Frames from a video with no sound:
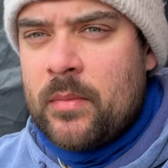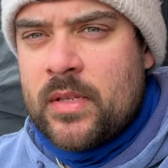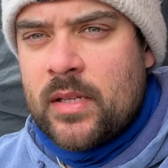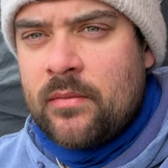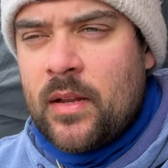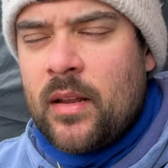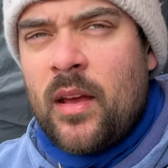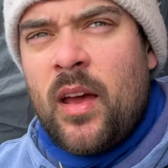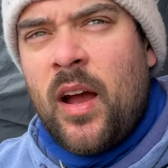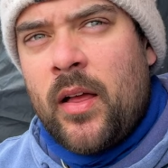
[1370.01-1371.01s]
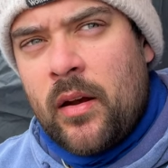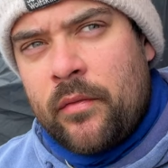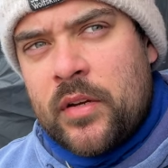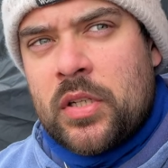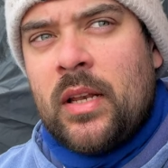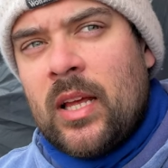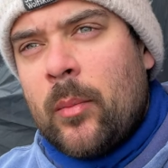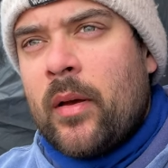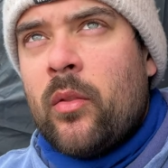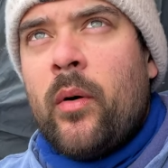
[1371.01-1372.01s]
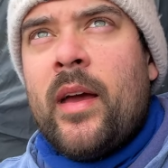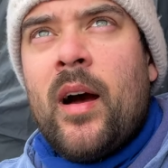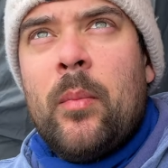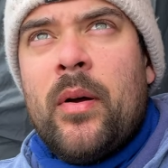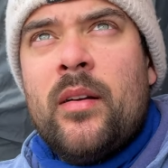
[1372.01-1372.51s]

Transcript: this evening, and then I'll fish a little bit of the way up.